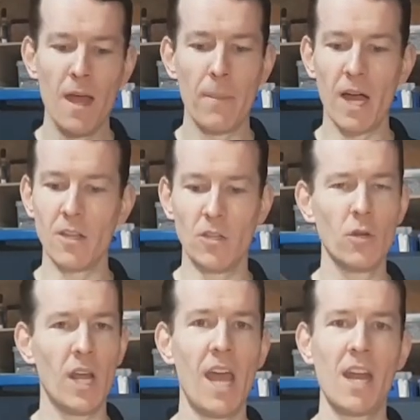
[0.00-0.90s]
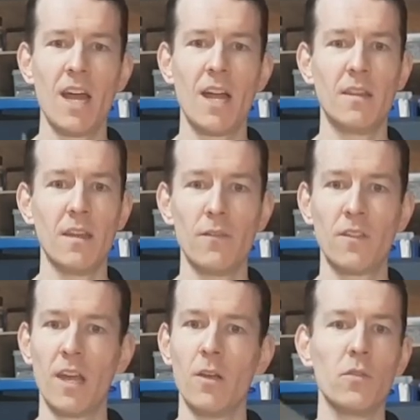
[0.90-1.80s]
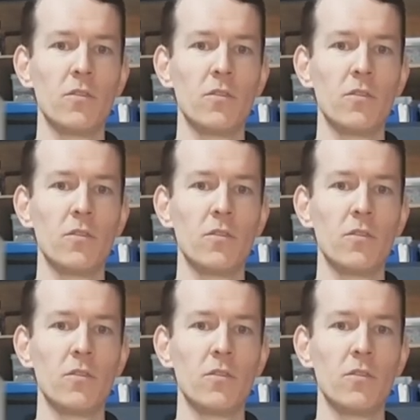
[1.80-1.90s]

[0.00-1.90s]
but you could hand cut dovetails,